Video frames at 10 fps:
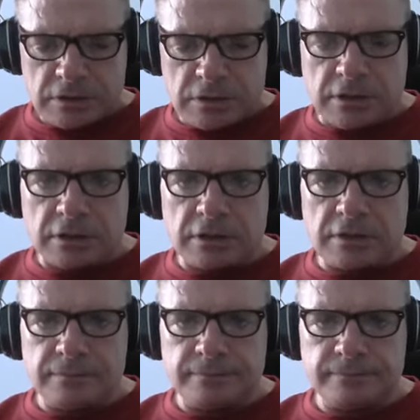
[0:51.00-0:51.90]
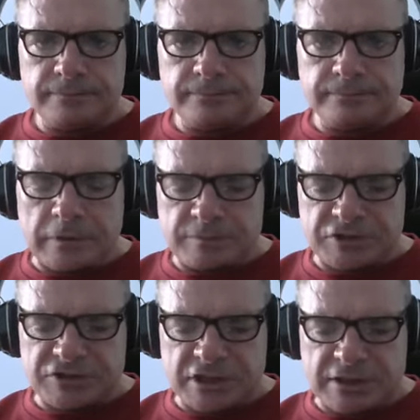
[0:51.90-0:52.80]
Um, I'm
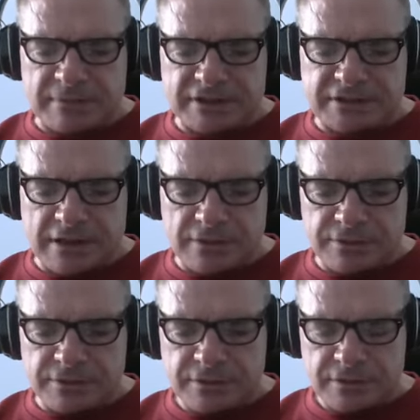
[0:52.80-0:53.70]
just checking my sound.